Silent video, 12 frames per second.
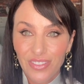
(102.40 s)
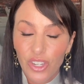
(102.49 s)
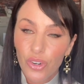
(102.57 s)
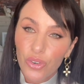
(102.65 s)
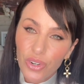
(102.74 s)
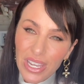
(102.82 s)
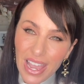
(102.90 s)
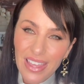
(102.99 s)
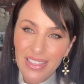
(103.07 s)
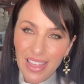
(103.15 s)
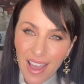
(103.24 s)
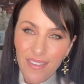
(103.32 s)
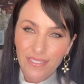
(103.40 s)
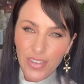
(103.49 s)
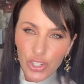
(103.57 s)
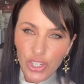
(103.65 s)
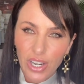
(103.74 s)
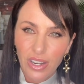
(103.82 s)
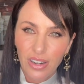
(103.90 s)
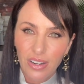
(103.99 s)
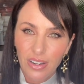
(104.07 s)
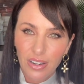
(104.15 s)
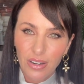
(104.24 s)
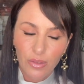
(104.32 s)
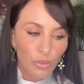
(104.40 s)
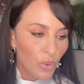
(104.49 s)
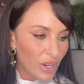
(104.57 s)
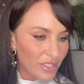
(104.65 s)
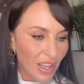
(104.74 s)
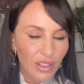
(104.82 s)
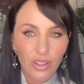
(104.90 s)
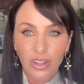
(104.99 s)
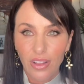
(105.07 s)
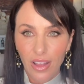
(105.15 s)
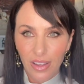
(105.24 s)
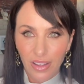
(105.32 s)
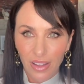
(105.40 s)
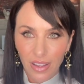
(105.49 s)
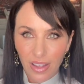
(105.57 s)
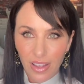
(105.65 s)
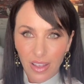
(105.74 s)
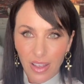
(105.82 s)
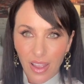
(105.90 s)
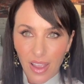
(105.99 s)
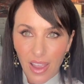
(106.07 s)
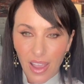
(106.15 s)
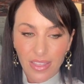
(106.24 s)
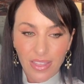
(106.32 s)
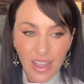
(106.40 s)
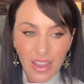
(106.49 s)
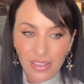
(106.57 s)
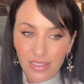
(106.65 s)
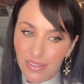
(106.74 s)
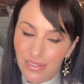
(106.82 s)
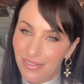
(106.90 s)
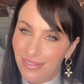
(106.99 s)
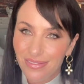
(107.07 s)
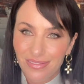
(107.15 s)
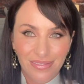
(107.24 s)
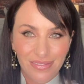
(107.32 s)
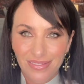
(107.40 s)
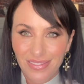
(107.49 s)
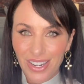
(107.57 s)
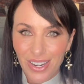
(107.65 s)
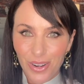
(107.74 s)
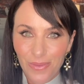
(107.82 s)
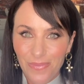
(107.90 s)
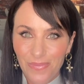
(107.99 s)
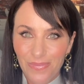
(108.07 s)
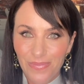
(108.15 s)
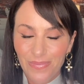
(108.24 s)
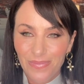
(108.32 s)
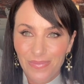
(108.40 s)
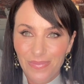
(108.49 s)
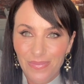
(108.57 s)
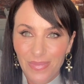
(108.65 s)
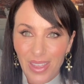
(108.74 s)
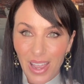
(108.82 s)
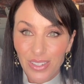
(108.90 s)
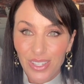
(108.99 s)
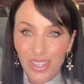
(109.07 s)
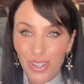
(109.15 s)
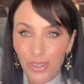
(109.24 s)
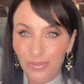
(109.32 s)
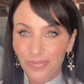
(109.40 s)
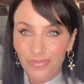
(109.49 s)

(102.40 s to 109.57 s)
Create that vision. What does that look like? And then, you know, execute.